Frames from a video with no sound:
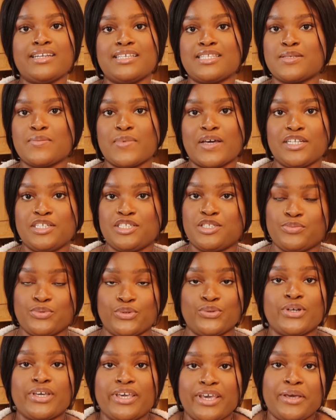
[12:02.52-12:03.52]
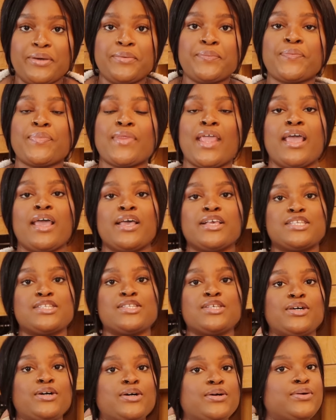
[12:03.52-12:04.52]
and it's manageable okay
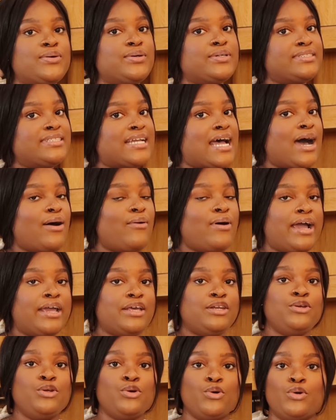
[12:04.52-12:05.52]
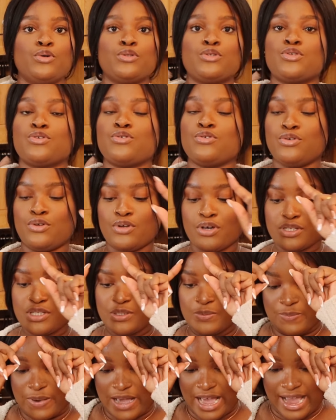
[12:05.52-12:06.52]
so now i know to
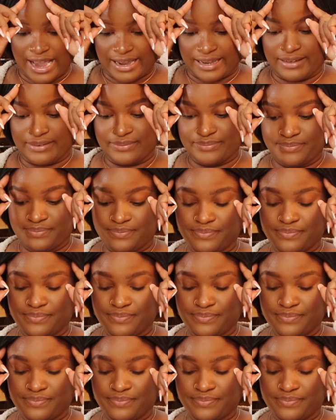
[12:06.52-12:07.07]
not buy